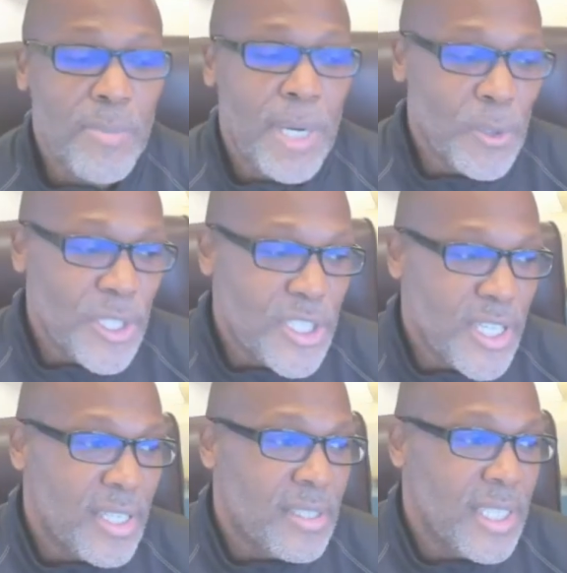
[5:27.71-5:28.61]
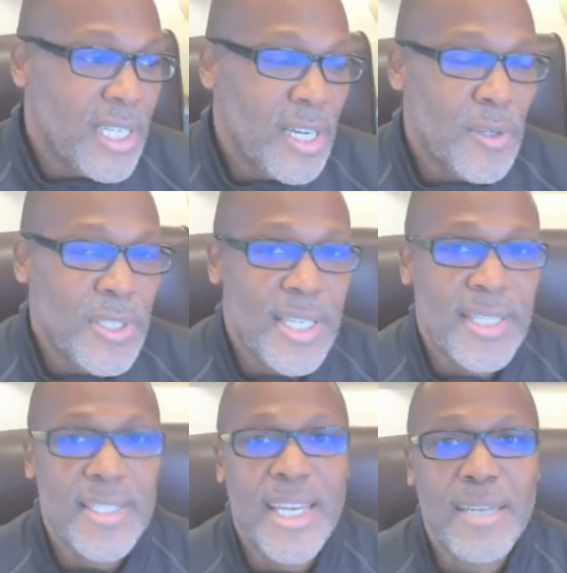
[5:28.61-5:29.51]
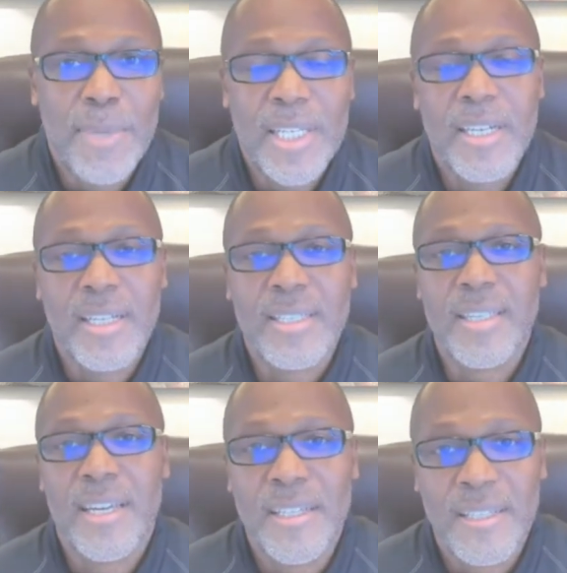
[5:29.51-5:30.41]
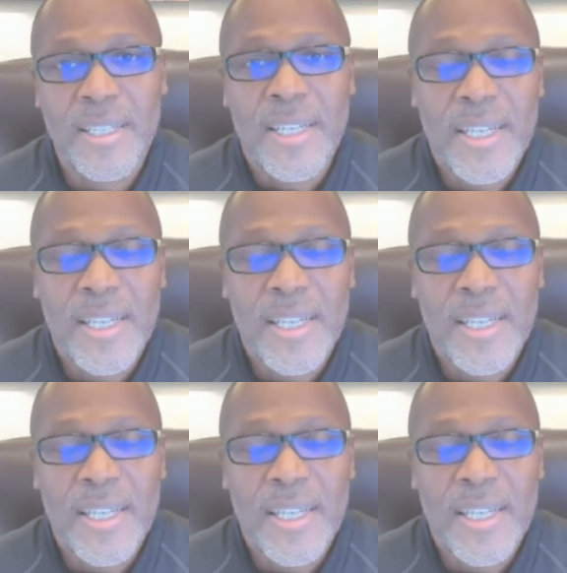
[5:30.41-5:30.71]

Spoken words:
My oldest son, Nico, is 16. My youngest son,